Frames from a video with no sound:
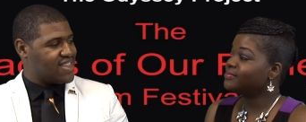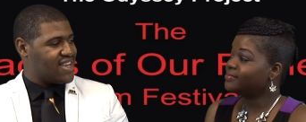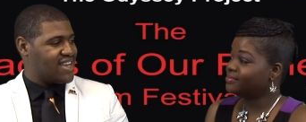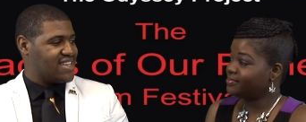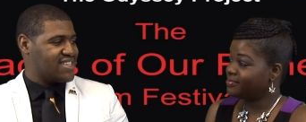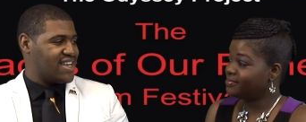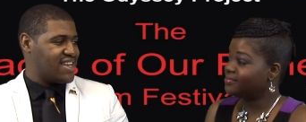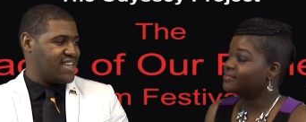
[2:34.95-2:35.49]
Speaker 1: mm-hmm.
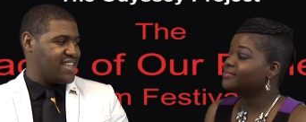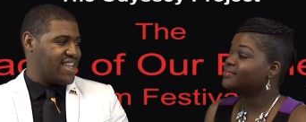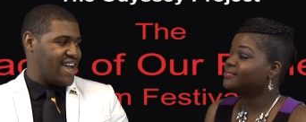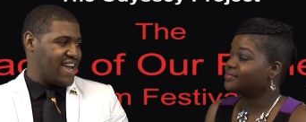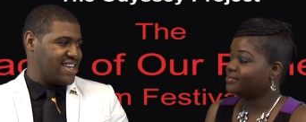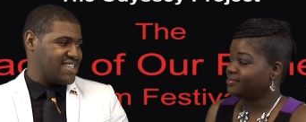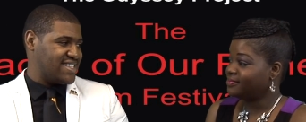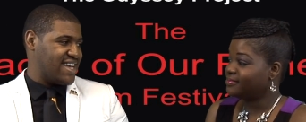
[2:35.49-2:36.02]
things that a
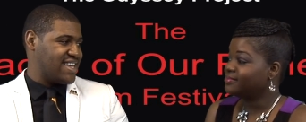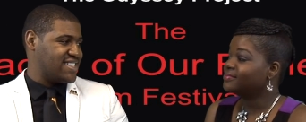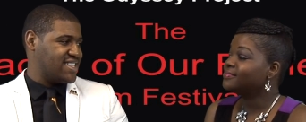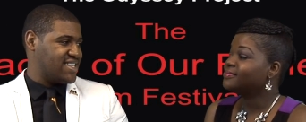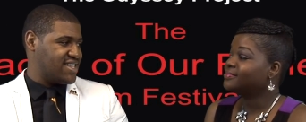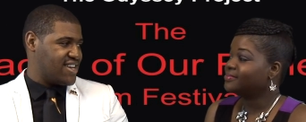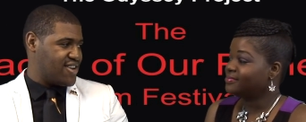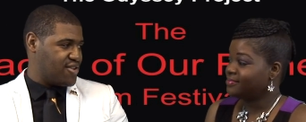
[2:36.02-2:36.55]
dad just has
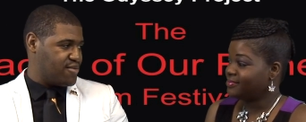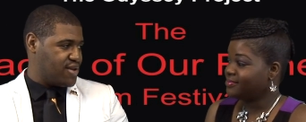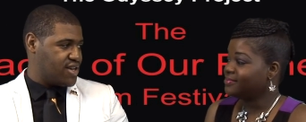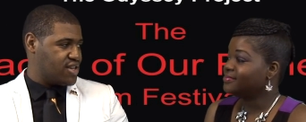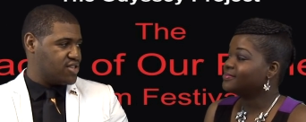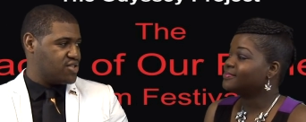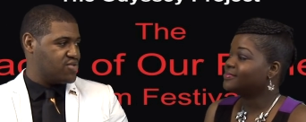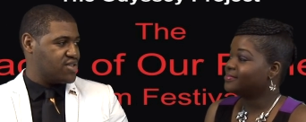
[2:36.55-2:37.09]
to tell you
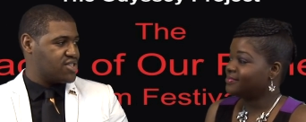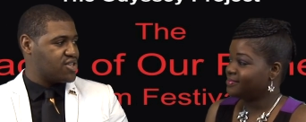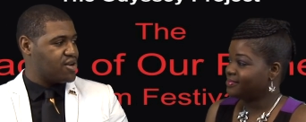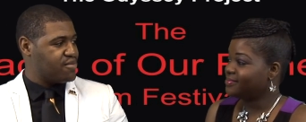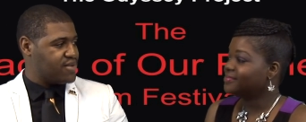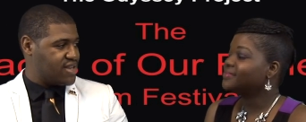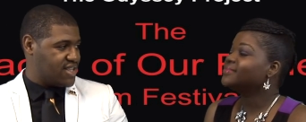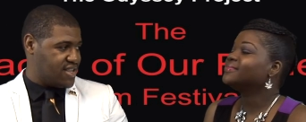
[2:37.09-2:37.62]
because you
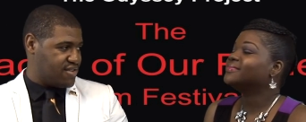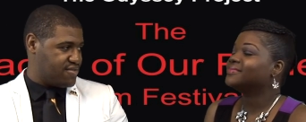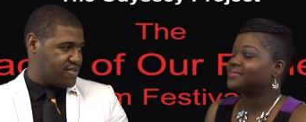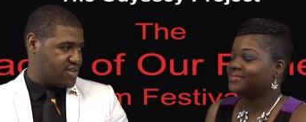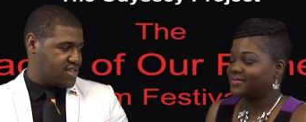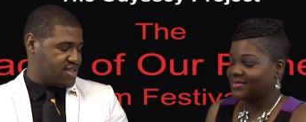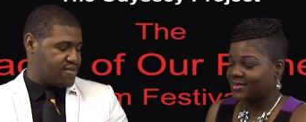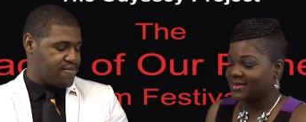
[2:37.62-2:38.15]
interpret it
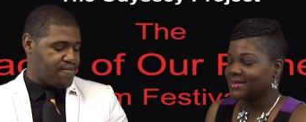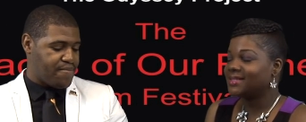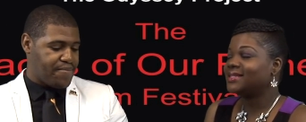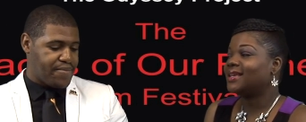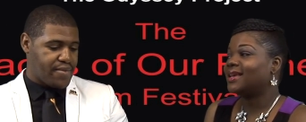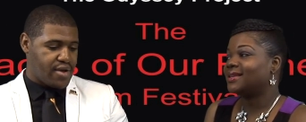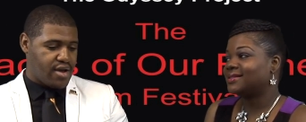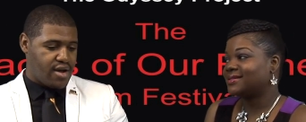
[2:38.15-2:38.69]
differently.
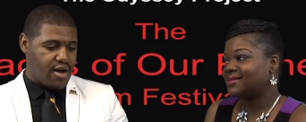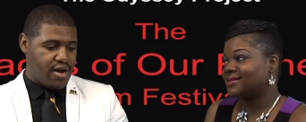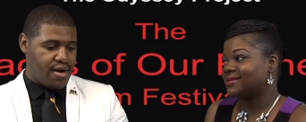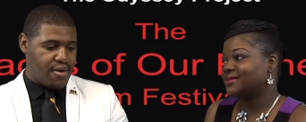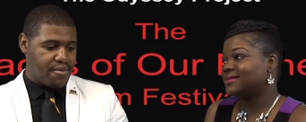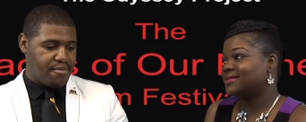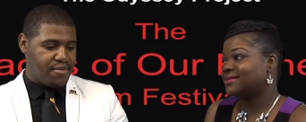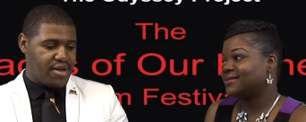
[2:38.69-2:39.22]
Yes.
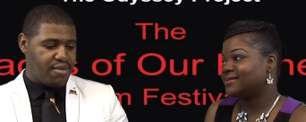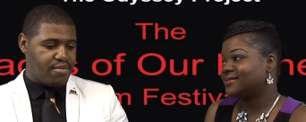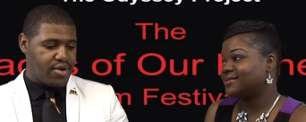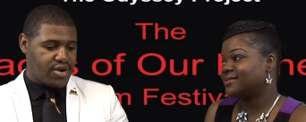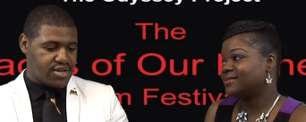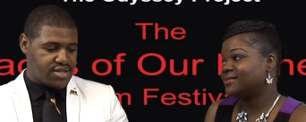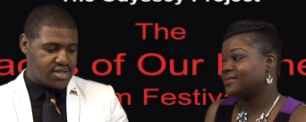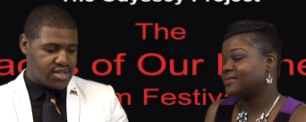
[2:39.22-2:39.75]
Um, me
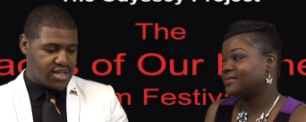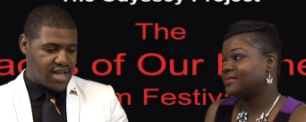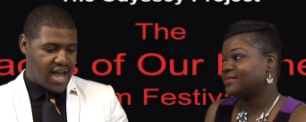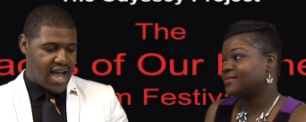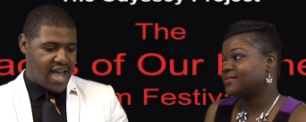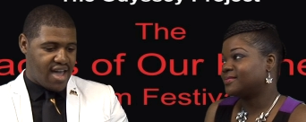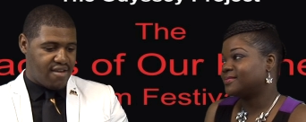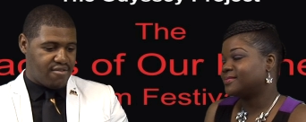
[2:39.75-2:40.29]
personally,
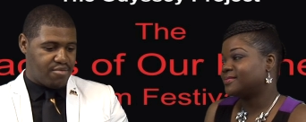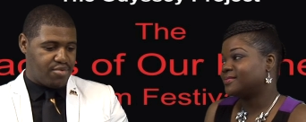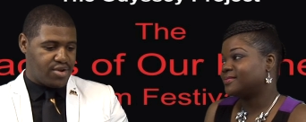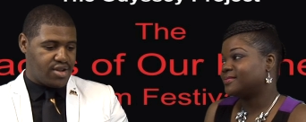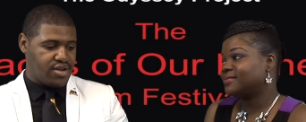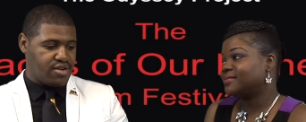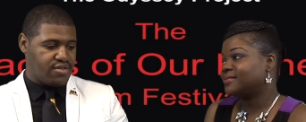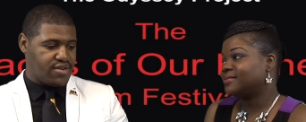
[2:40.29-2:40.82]
I have a
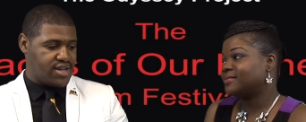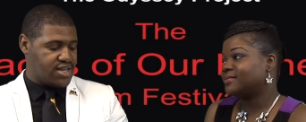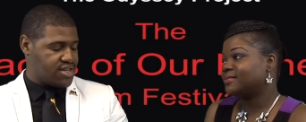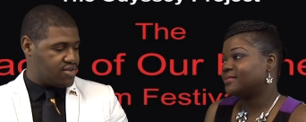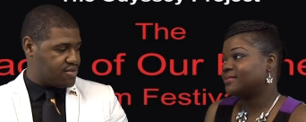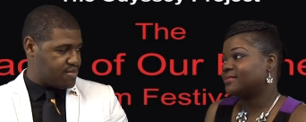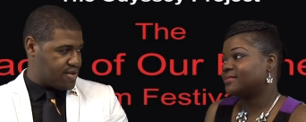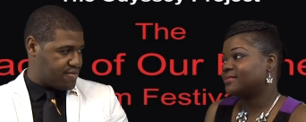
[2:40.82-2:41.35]
pretty good
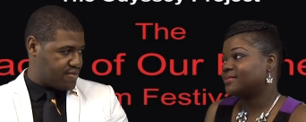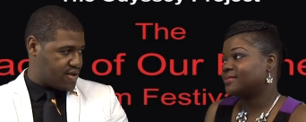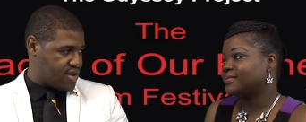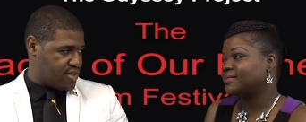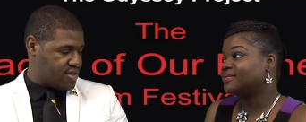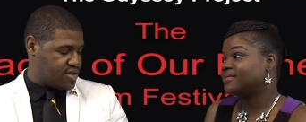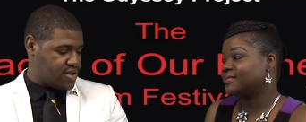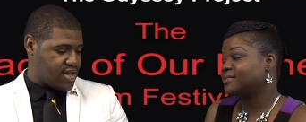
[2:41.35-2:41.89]
relationship with my
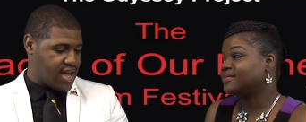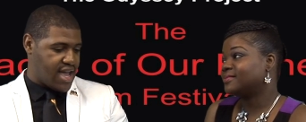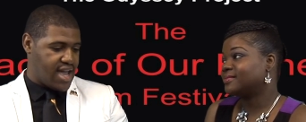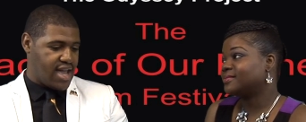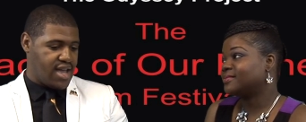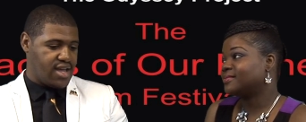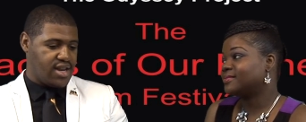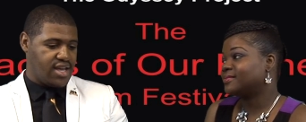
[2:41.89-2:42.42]
father,
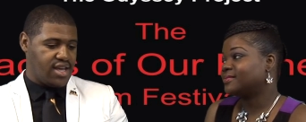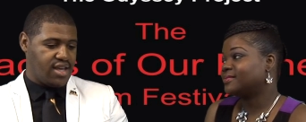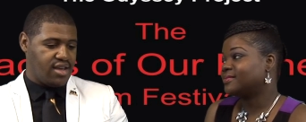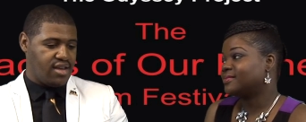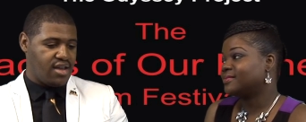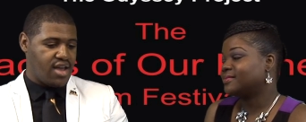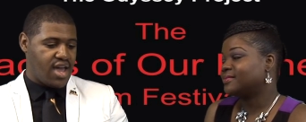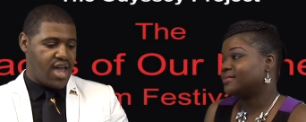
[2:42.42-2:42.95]
and he
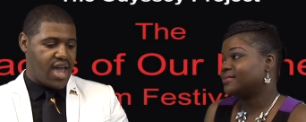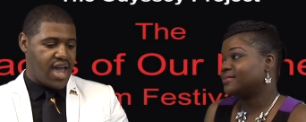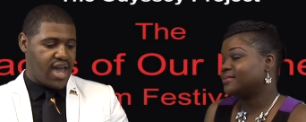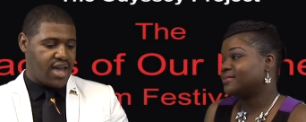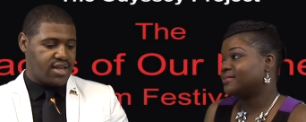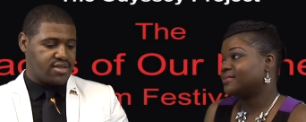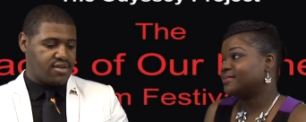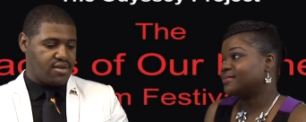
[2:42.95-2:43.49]

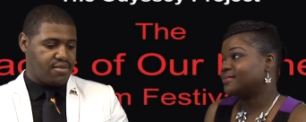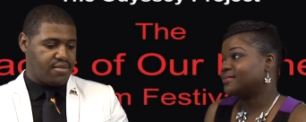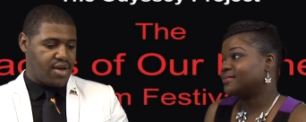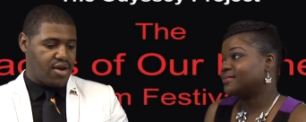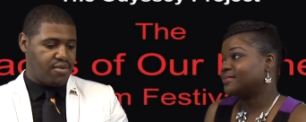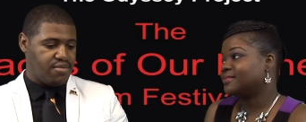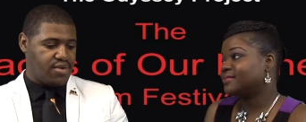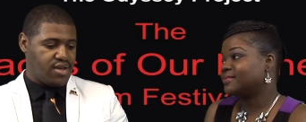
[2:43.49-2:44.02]
has um,
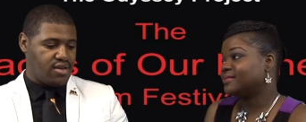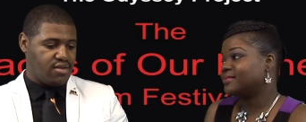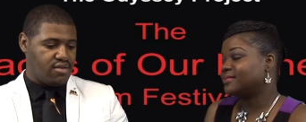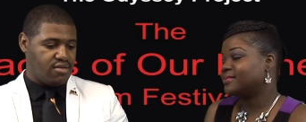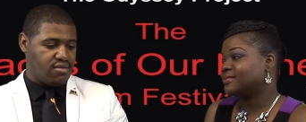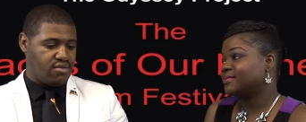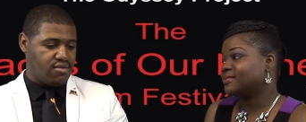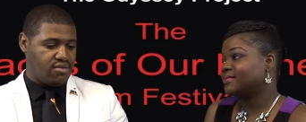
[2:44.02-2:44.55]
helped me
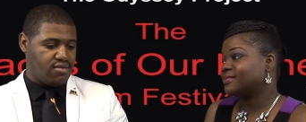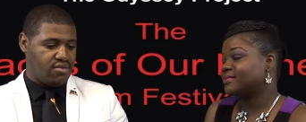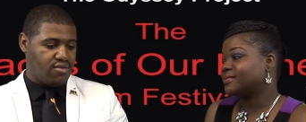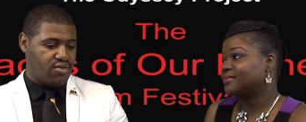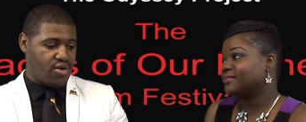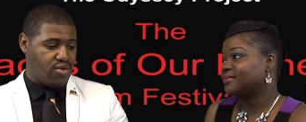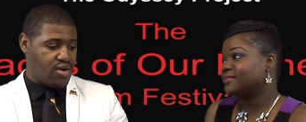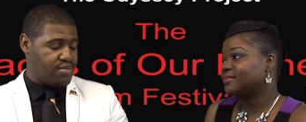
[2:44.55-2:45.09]

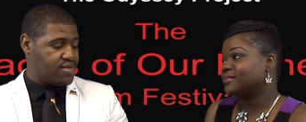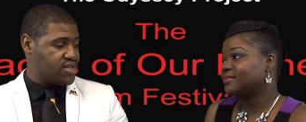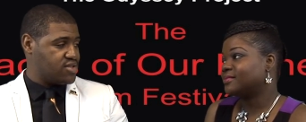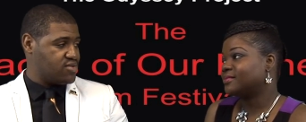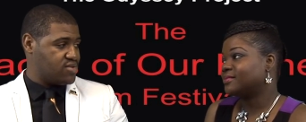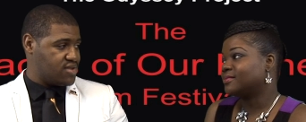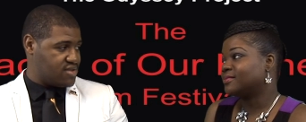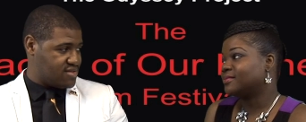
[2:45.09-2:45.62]
grow up
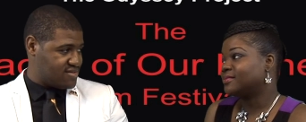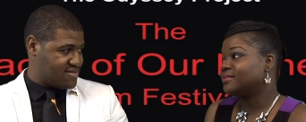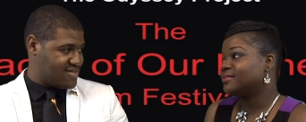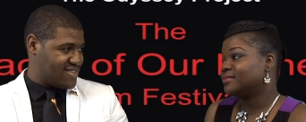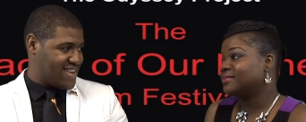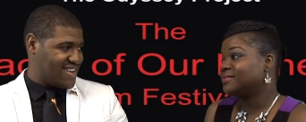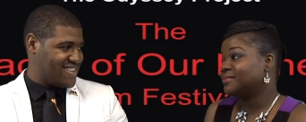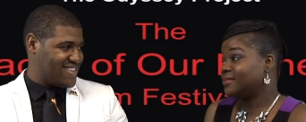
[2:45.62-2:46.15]
into a
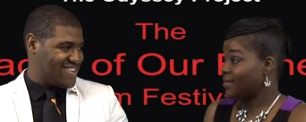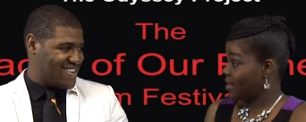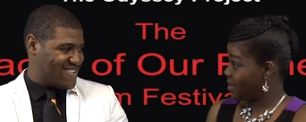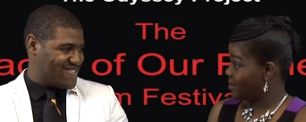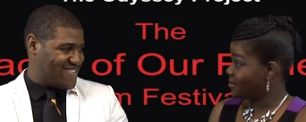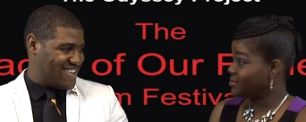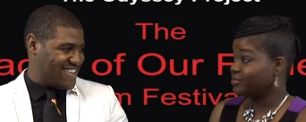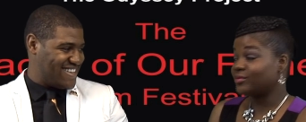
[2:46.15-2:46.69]
nice
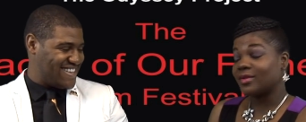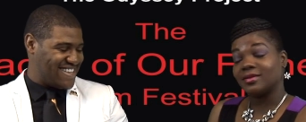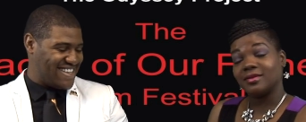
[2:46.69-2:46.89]
young man.